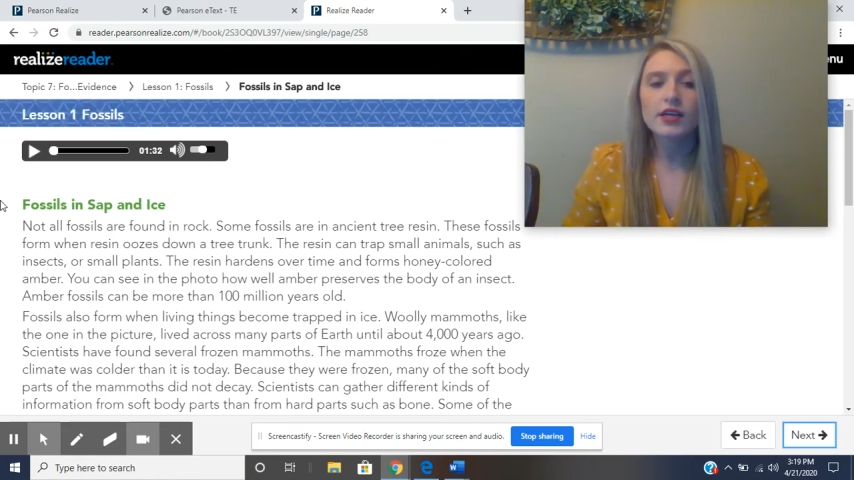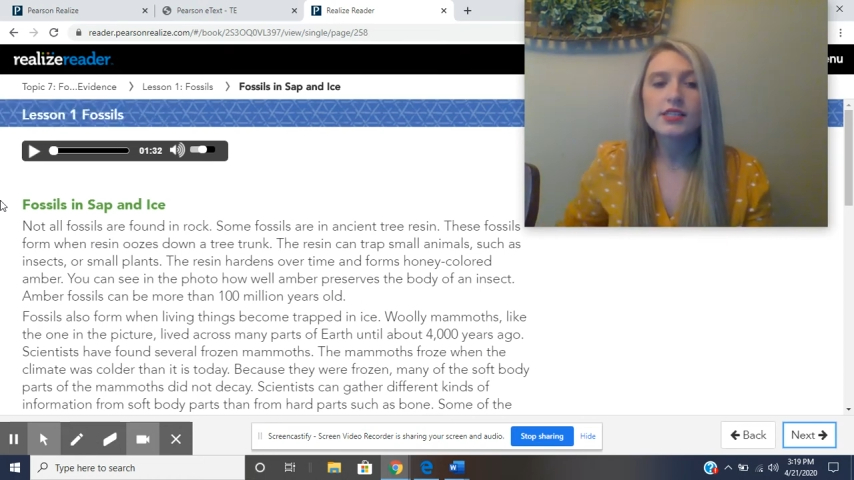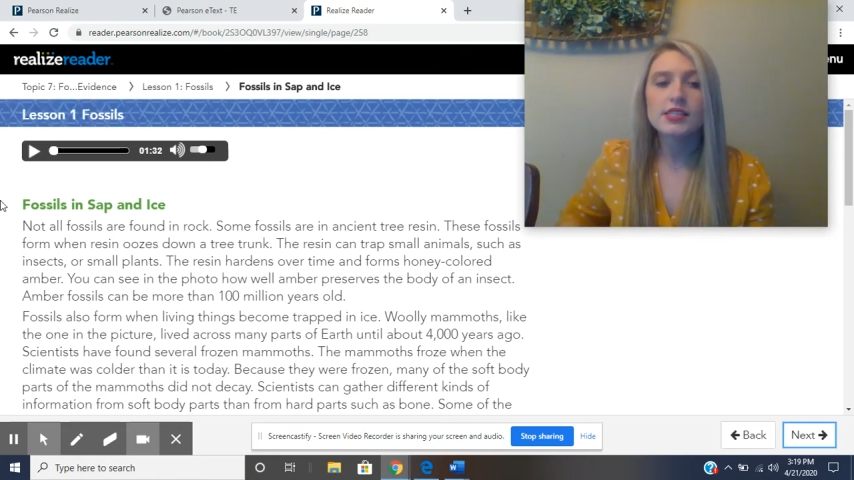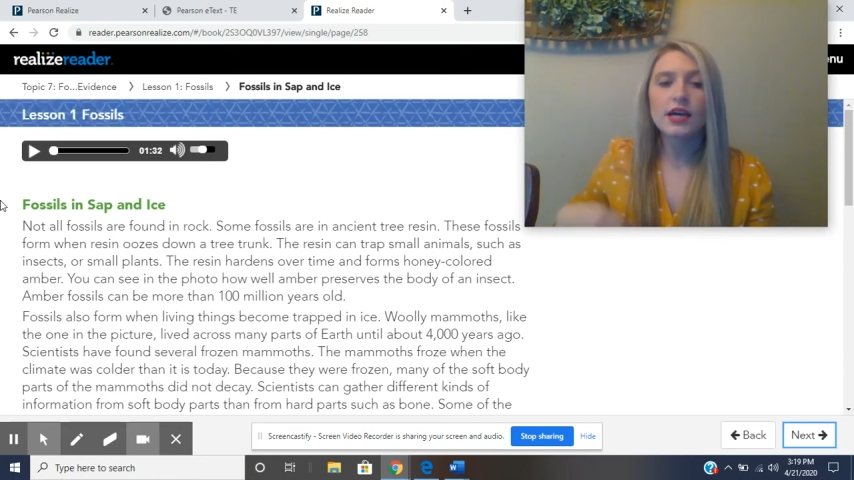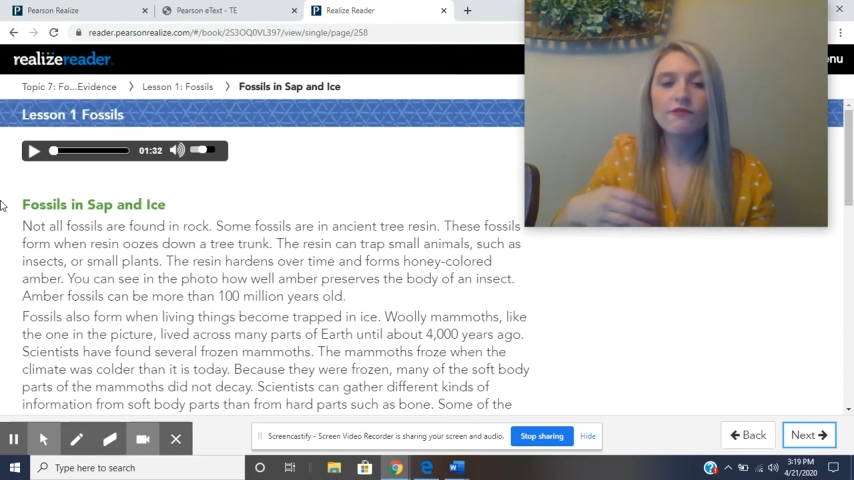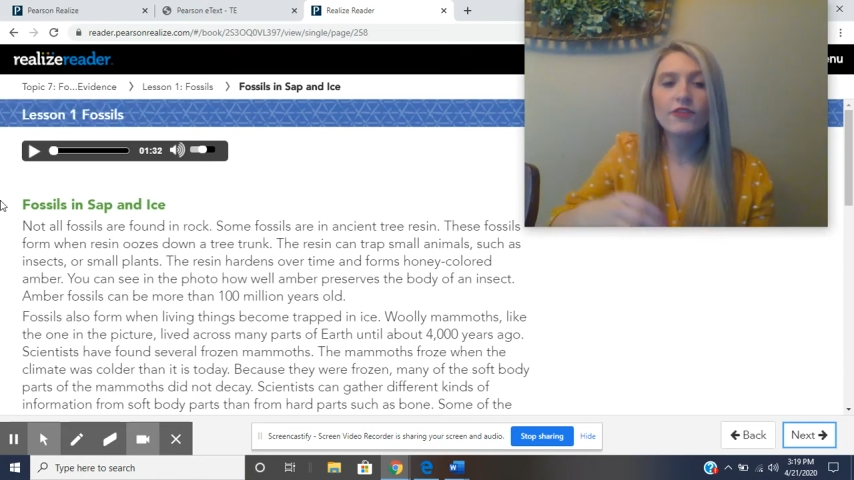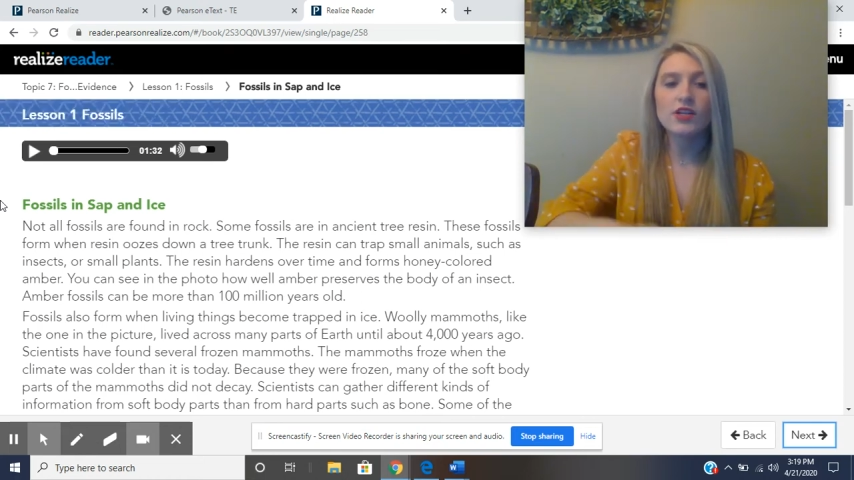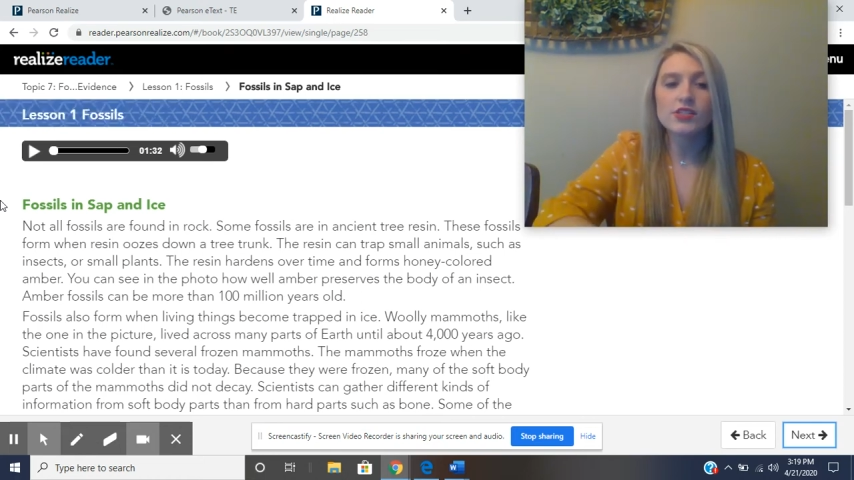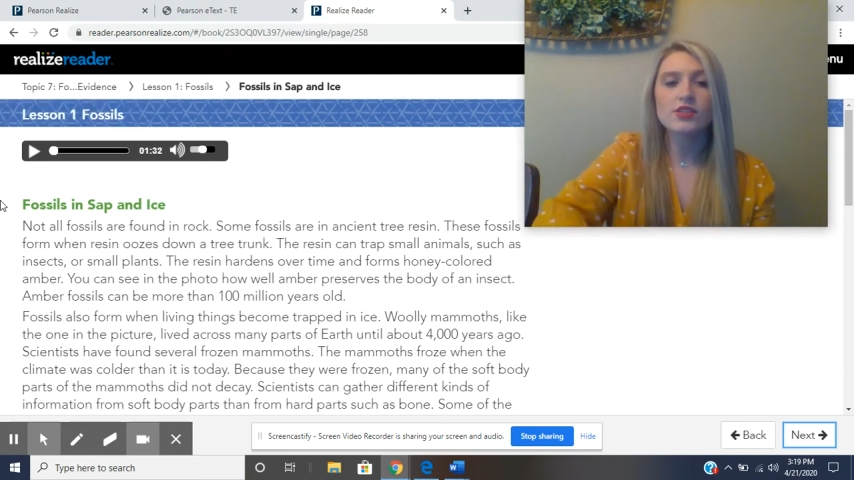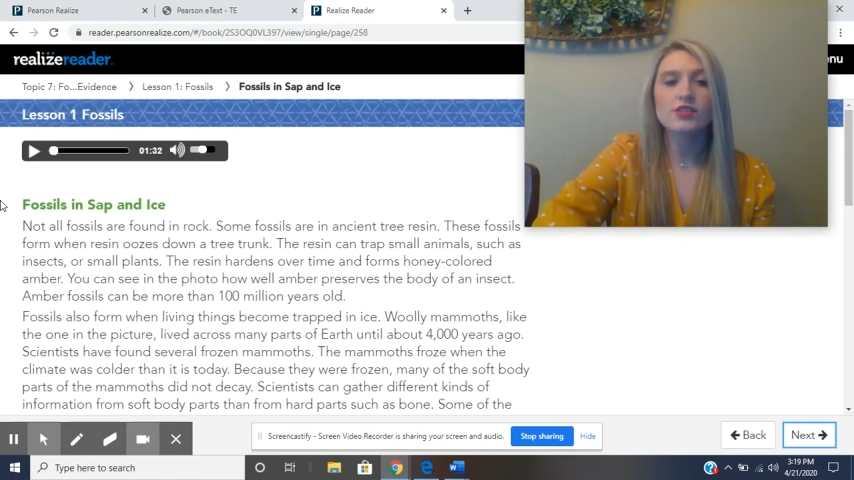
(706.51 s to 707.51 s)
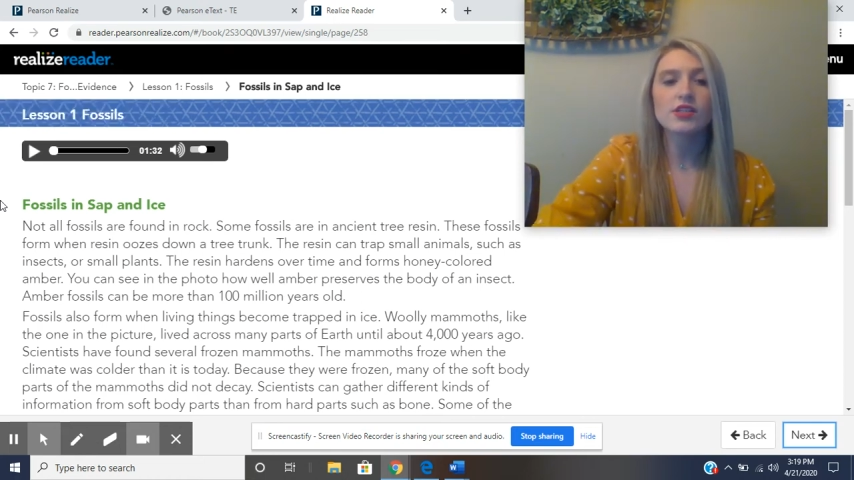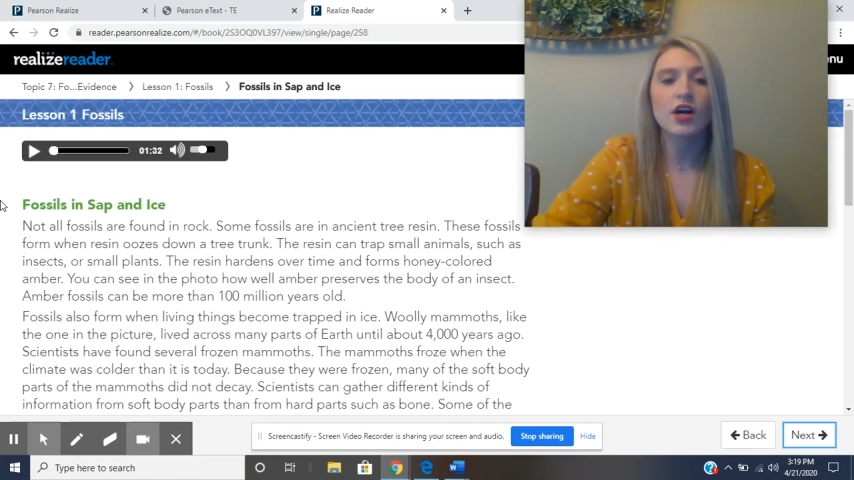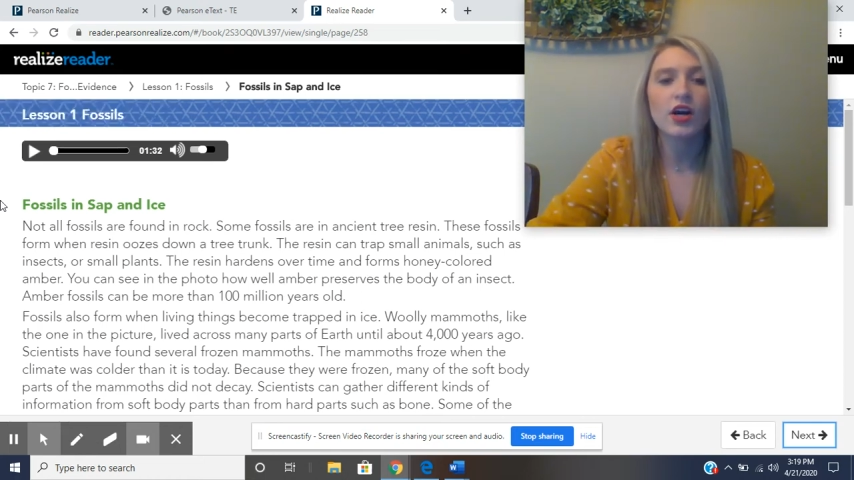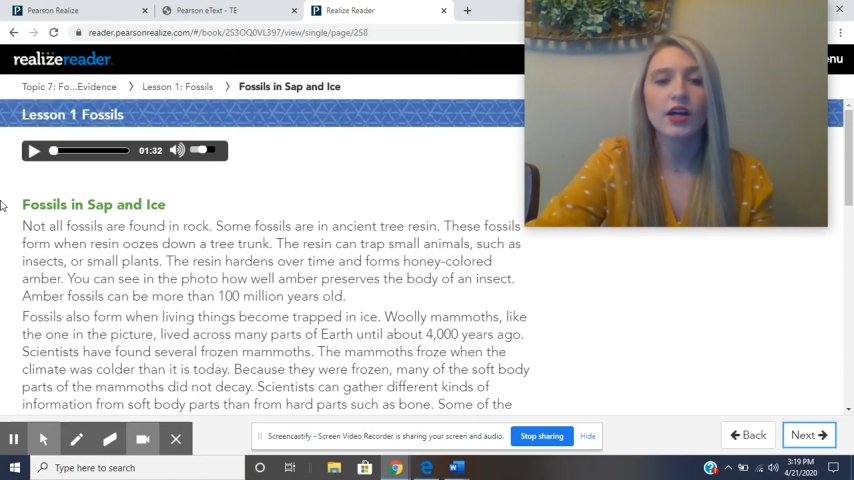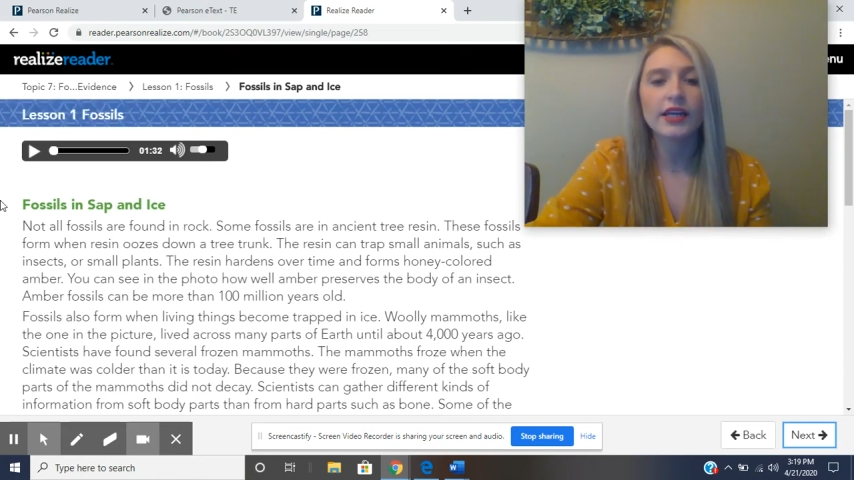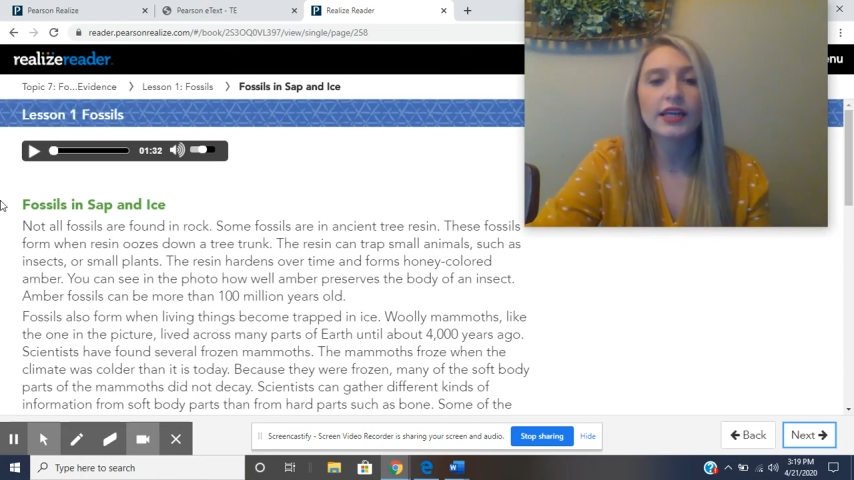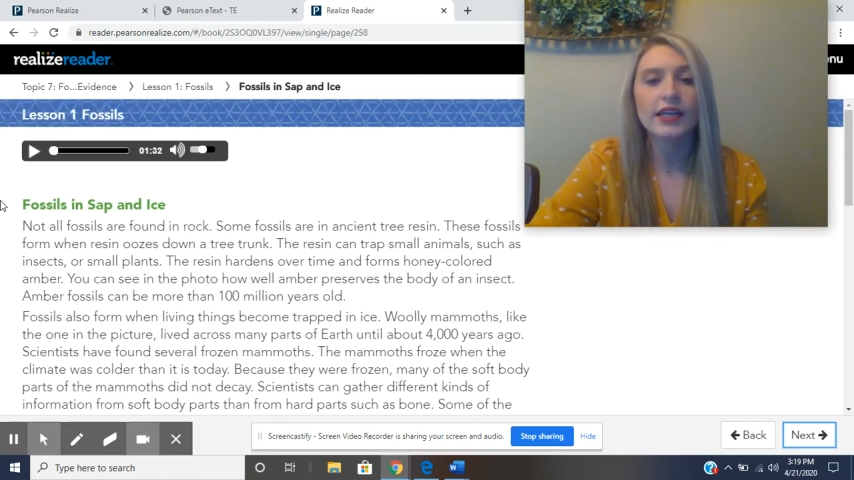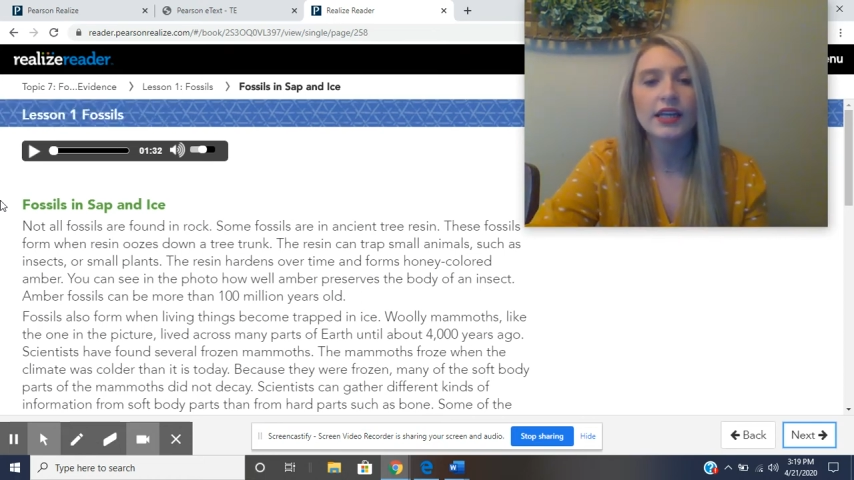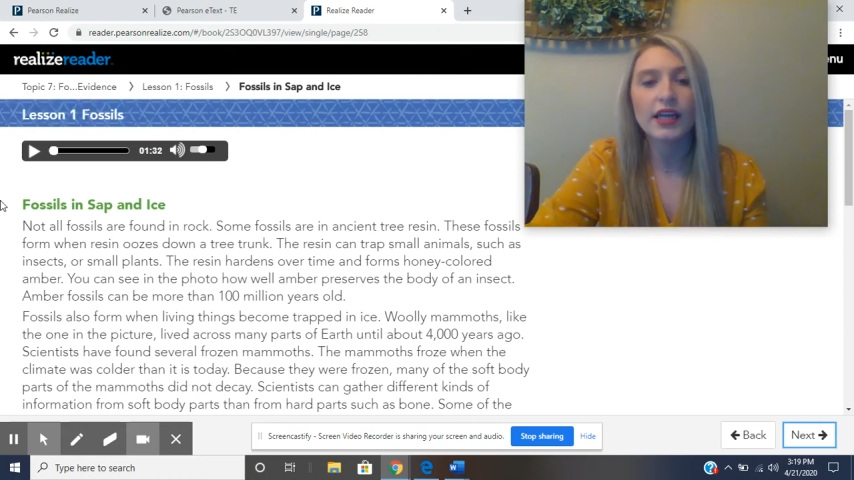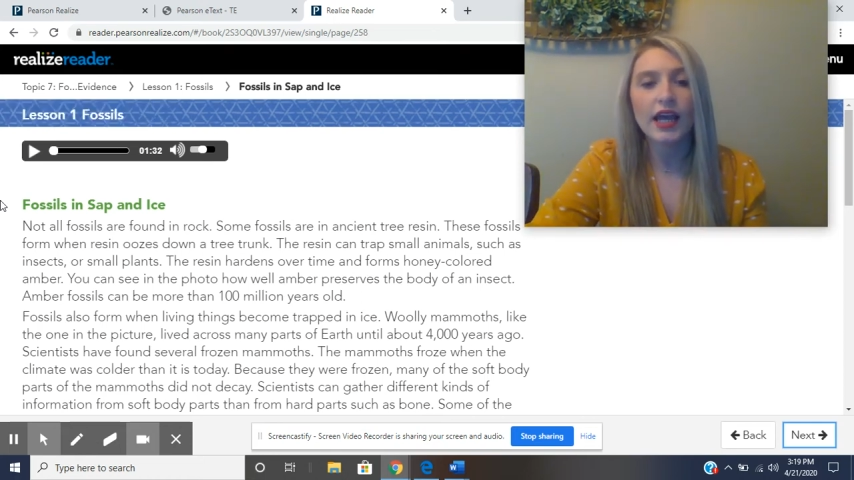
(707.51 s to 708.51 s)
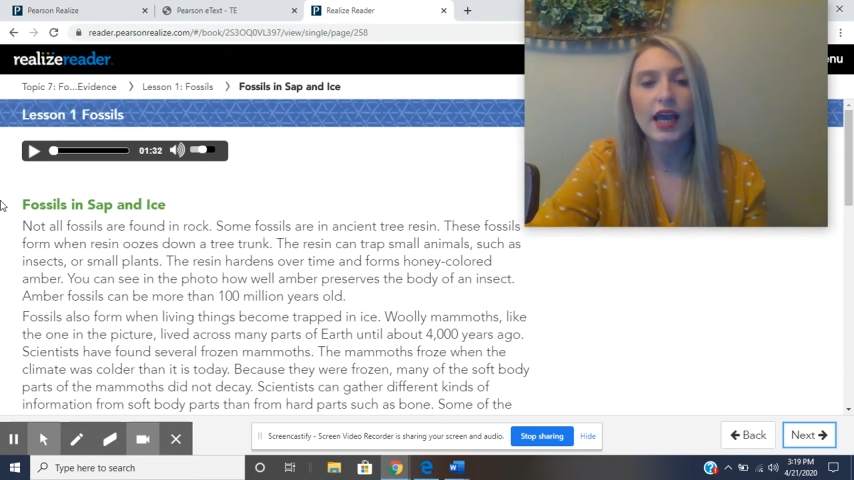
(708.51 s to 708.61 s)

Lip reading: Some fossils are in